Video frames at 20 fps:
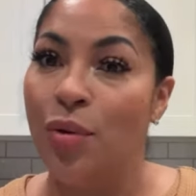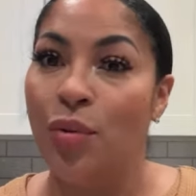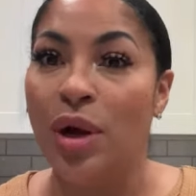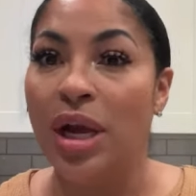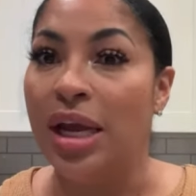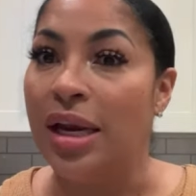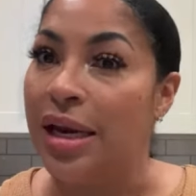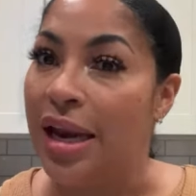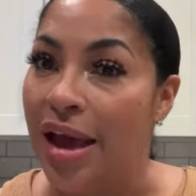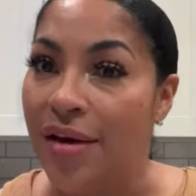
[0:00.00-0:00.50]
We
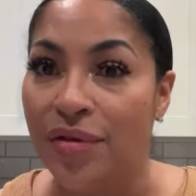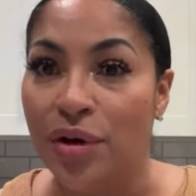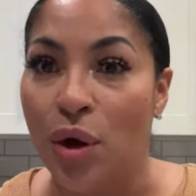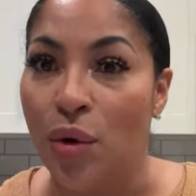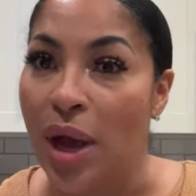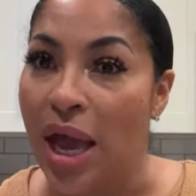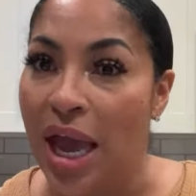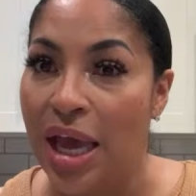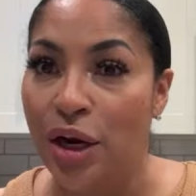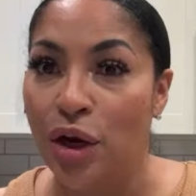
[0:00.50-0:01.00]
ain't never going to
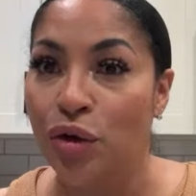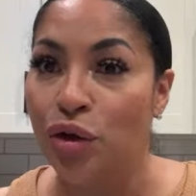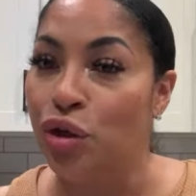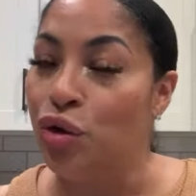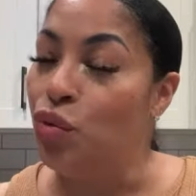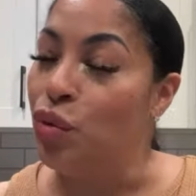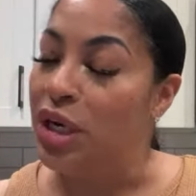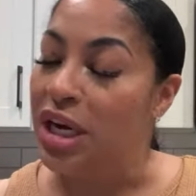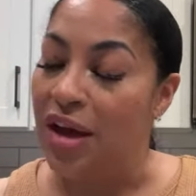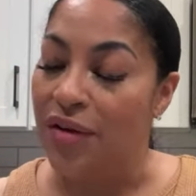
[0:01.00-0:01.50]
hate on you.
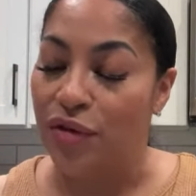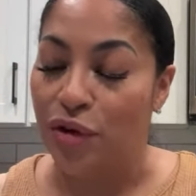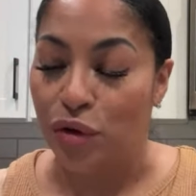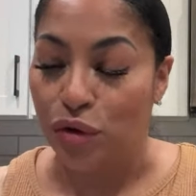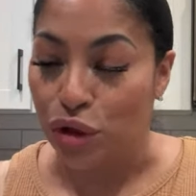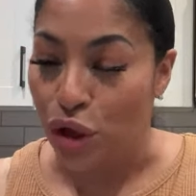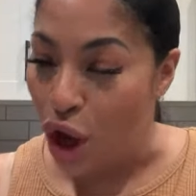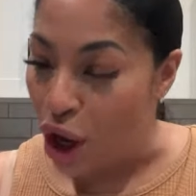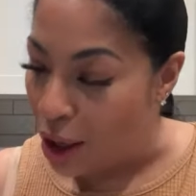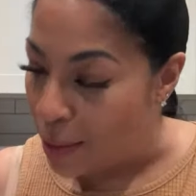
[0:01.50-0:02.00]
we never going to
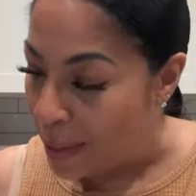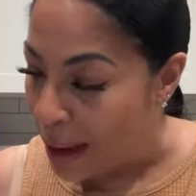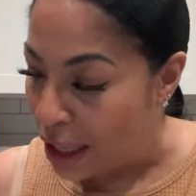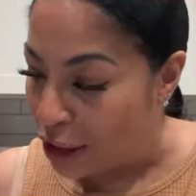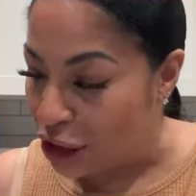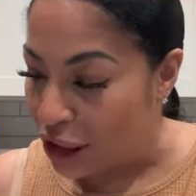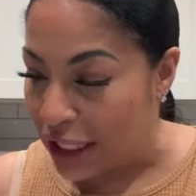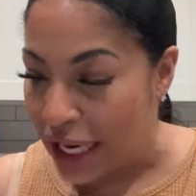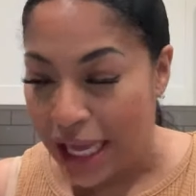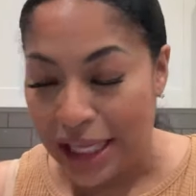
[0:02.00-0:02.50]
talk about
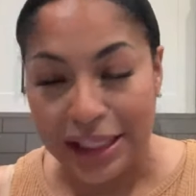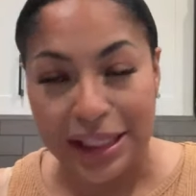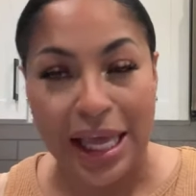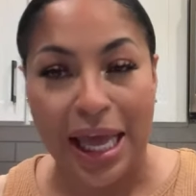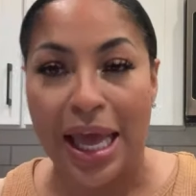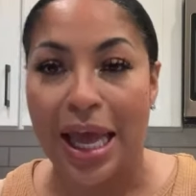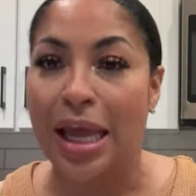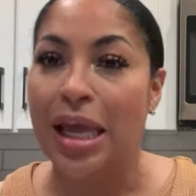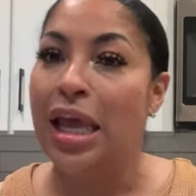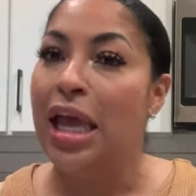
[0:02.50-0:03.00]
you like
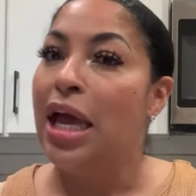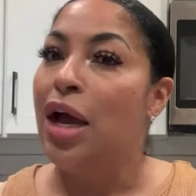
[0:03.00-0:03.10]
that.